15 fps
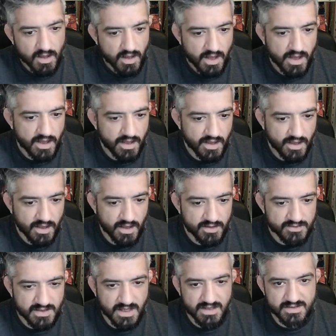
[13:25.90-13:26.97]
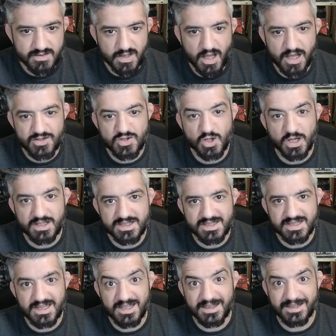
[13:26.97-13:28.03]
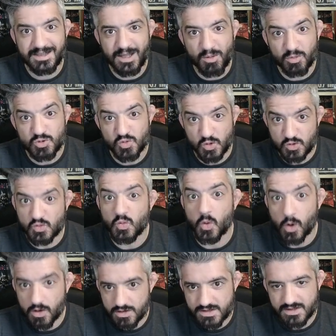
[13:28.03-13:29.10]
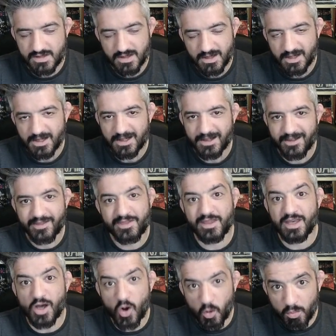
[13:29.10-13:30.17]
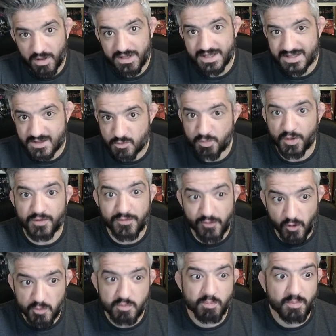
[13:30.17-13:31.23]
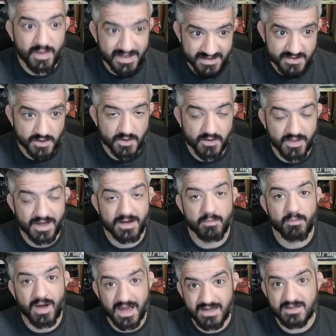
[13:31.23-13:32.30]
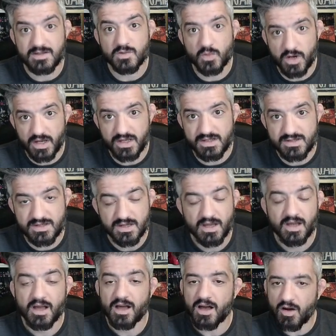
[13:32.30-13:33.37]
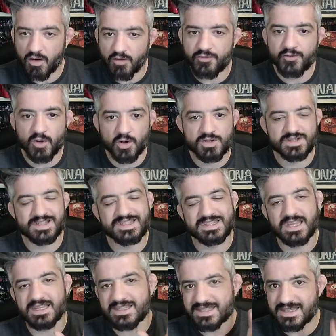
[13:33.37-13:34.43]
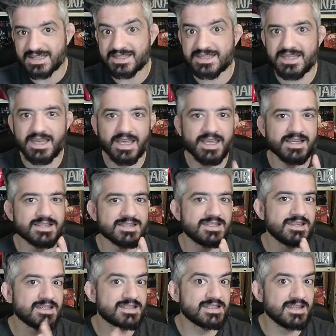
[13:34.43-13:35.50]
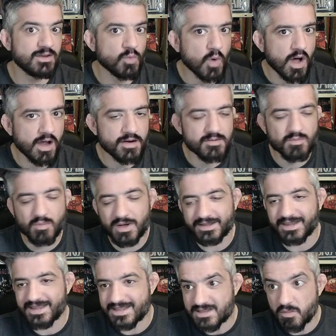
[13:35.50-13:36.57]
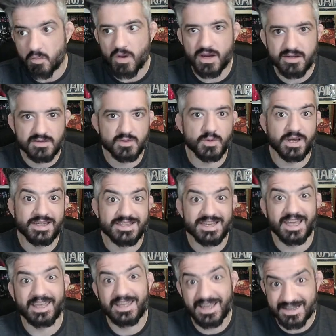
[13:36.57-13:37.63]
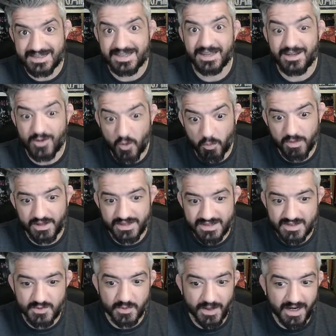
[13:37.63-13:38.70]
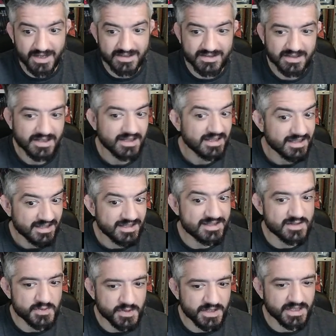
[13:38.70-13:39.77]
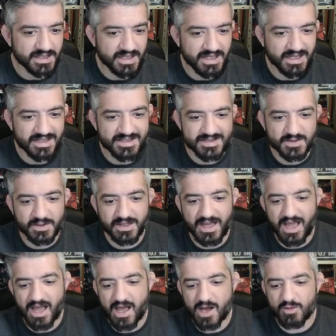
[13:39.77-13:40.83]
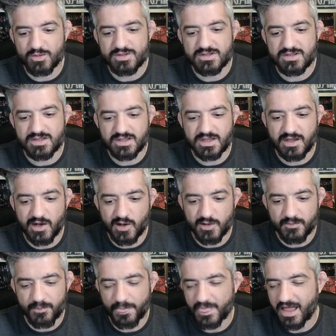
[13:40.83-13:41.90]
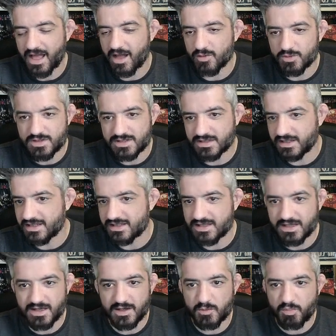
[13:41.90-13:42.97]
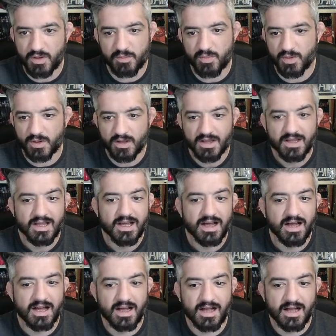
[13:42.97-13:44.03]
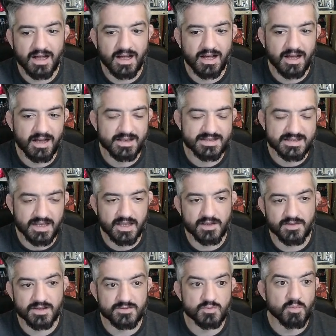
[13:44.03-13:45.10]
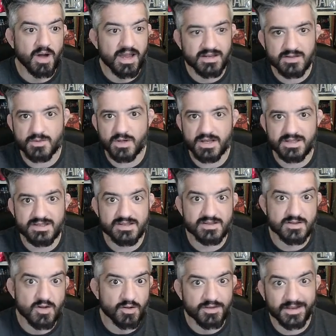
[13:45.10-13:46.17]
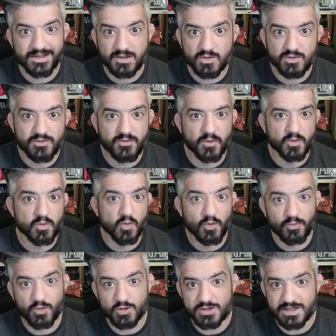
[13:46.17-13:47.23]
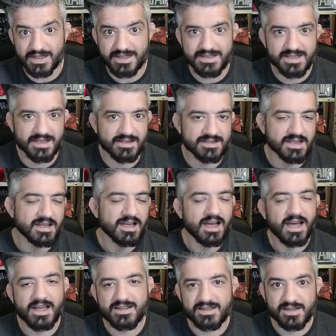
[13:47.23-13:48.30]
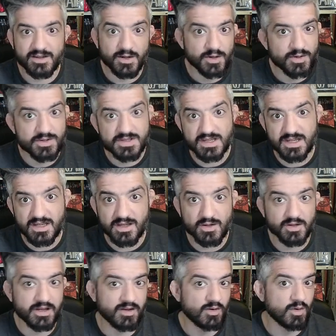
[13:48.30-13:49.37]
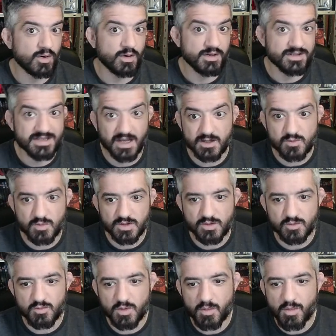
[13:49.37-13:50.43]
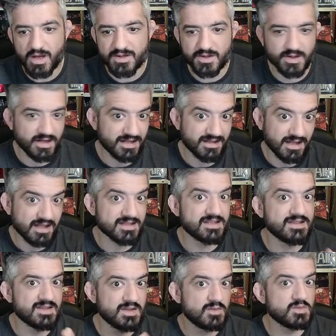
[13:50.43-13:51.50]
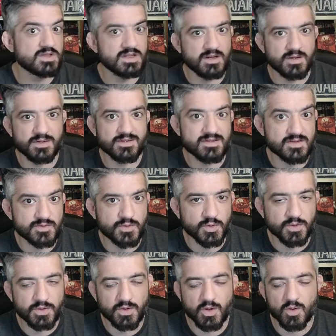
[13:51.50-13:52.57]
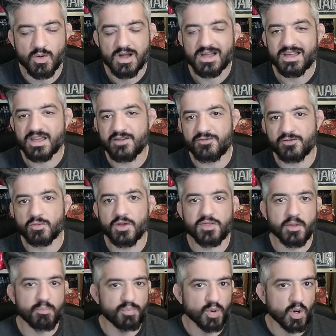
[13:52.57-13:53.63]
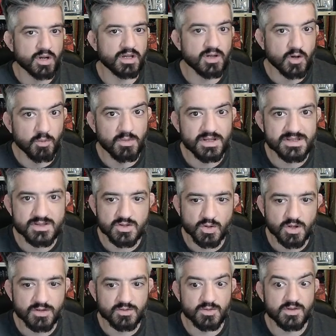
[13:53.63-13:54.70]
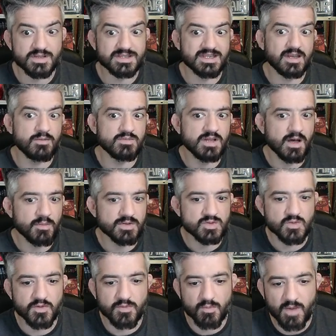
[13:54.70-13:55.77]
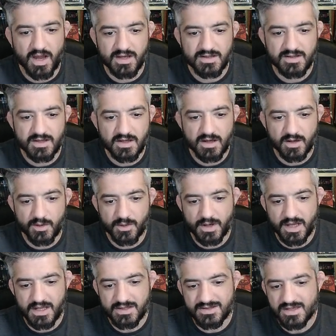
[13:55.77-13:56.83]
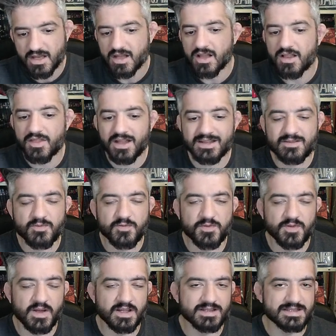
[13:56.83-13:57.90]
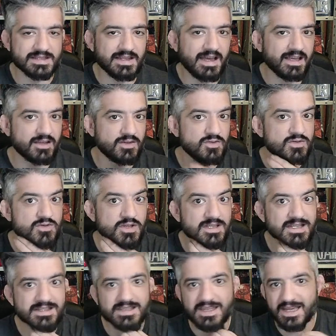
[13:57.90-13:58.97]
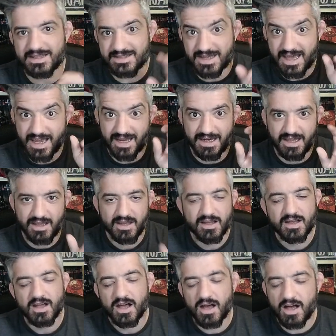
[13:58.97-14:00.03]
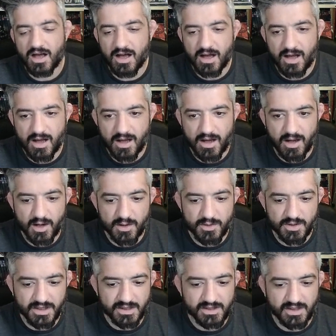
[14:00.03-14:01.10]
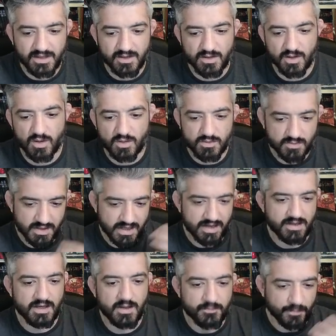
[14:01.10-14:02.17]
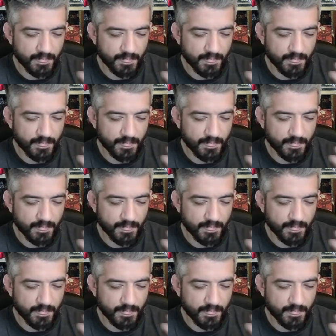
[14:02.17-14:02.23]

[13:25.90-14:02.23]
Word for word: and yes, as you can see, the damage was worse. The Obelisk performed better than a Mighty Raids. Uh, of course, it stayed 60 against 61, but it's a Mighty raid against a Obelisk, right? It's really, it's real. I, I, was here, I was listening people uh, saying that Mighty Raids is not that good for World Boss Legend and an energy uh, or a judgment could be better and as it seems here it's true you know if with a proc obelisk you can do the same damage with mighty rays that feels like you didn't get any uh really you know any